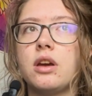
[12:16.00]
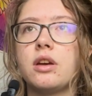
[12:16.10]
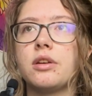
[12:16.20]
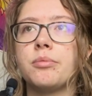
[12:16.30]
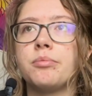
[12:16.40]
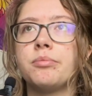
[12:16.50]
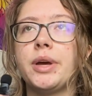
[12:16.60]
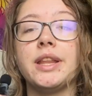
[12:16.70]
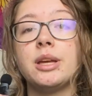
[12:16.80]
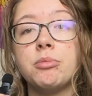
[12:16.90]

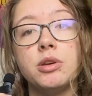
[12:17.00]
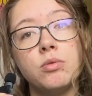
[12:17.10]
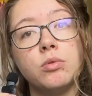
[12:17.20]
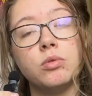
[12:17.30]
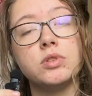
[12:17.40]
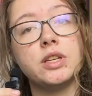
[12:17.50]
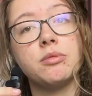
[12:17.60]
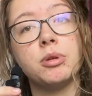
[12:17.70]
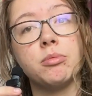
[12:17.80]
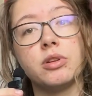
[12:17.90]
I think it'd be cool to
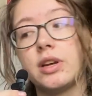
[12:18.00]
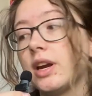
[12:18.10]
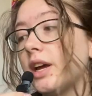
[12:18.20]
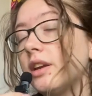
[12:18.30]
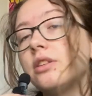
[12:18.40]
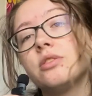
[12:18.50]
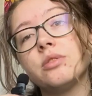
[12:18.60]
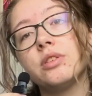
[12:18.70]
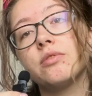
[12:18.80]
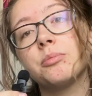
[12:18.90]
give people that. I didn't
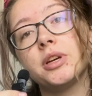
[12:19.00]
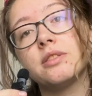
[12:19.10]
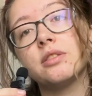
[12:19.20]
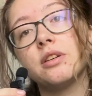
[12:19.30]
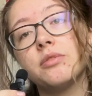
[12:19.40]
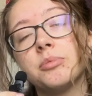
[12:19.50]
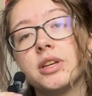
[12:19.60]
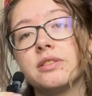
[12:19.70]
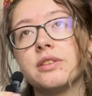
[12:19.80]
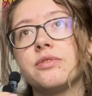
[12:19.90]
do it for myself
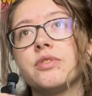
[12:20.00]
because I